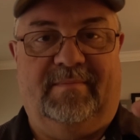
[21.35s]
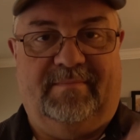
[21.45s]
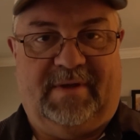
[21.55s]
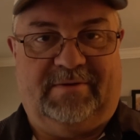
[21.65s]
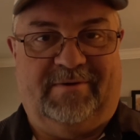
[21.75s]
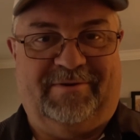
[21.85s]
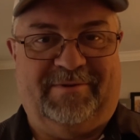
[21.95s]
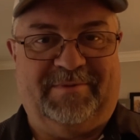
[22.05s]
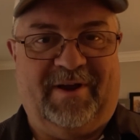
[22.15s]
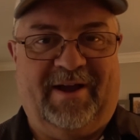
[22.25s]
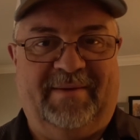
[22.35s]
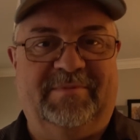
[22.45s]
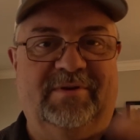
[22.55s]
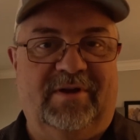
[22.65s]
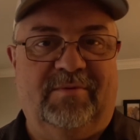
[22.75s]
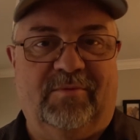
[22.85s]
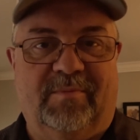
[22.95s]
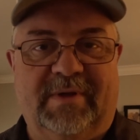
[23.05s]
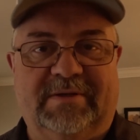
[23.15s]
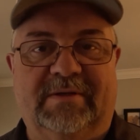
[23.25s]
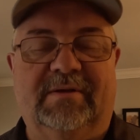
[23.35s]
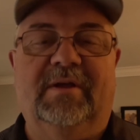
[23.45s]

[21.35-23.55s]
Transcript: Make sure and subscribe so you won't miss it.